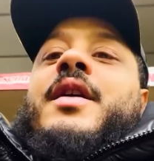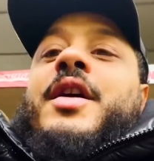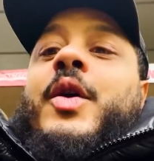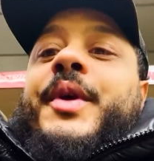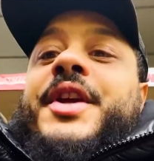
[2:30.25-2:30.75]

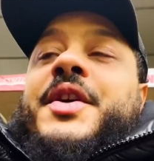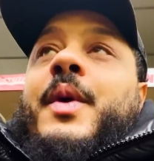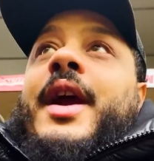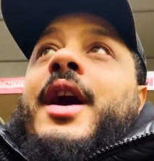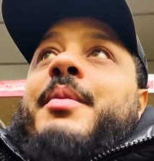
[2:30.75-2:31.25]
Yo, we need to
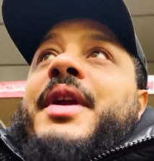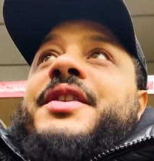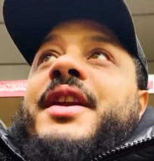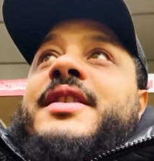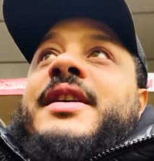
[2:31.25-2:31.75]
wake up, lad.
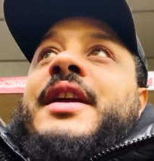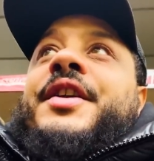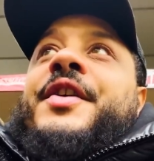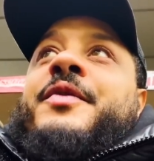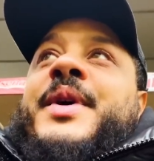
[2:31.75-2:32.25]
You understand? I don't
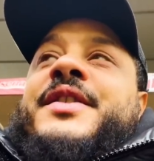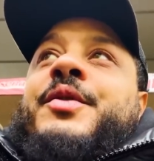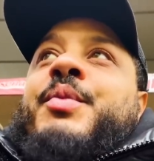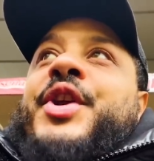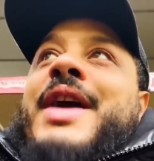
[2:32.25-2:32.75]
know if we're
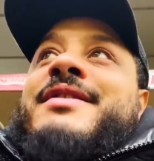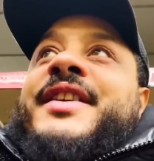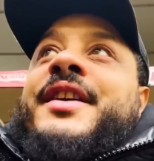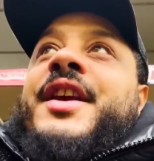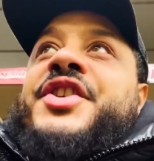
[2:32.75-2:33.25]
not even
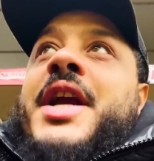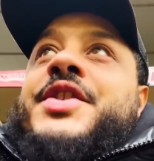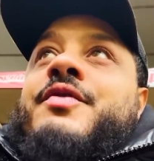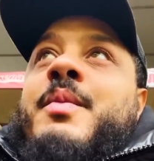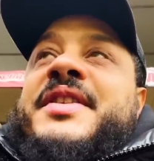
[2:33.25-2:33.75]
still in the change
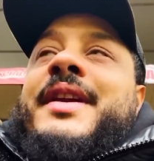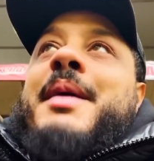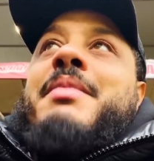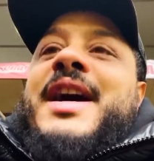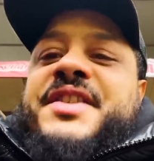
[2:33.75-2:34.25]
room. We're still in
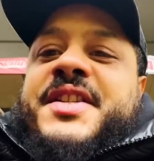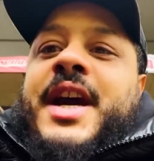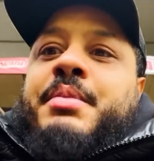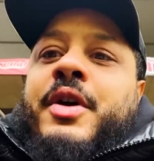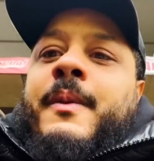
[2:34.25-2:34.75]

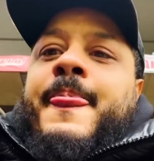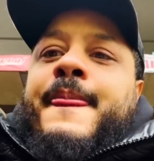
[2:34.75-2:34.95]
Merseyside, bro.